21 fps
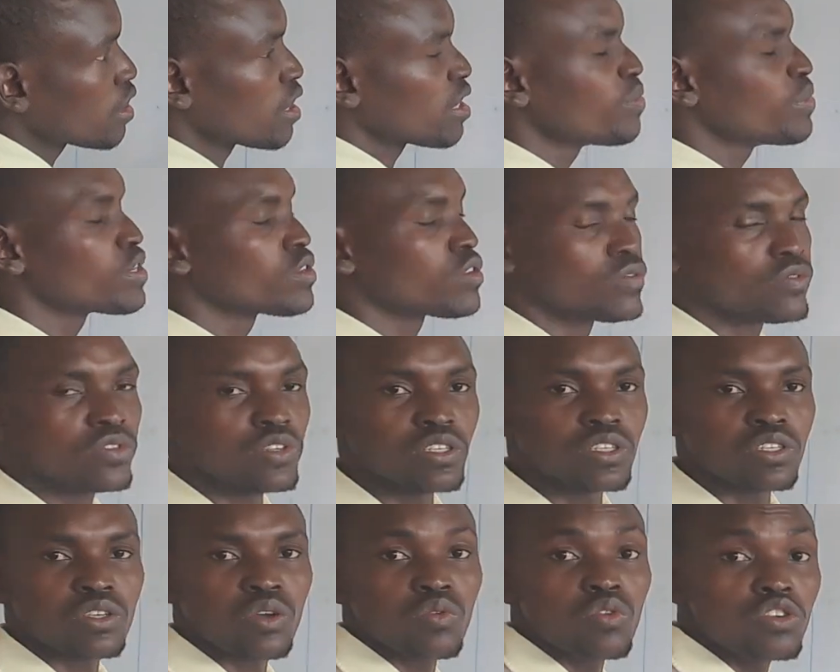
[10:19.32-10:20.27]
limit of
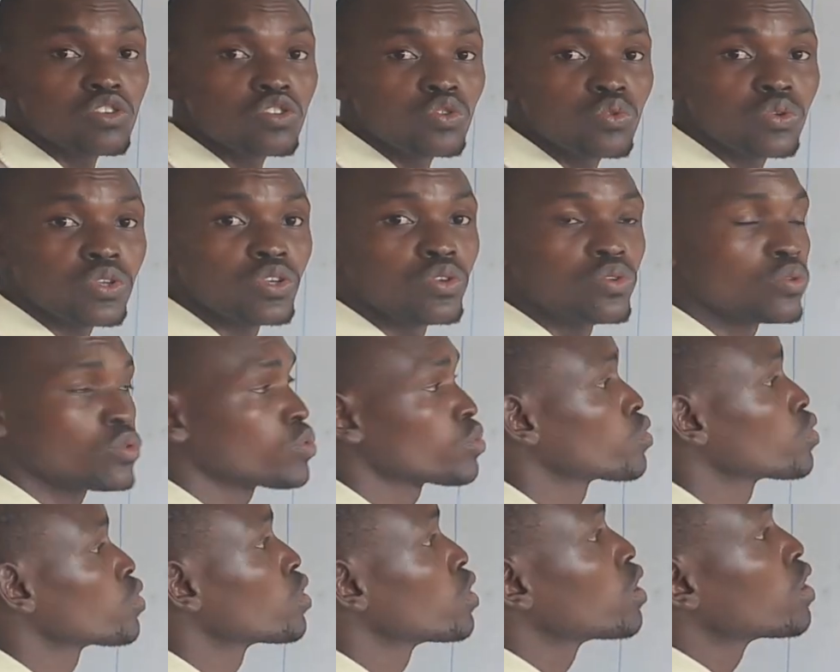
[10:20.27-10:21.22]
this. What do we do?
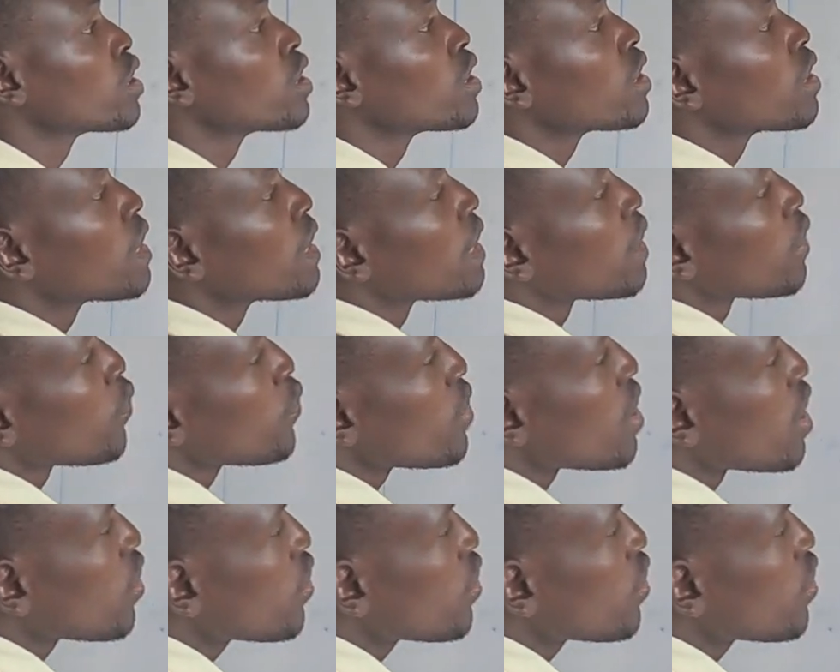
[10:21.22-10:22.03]
We are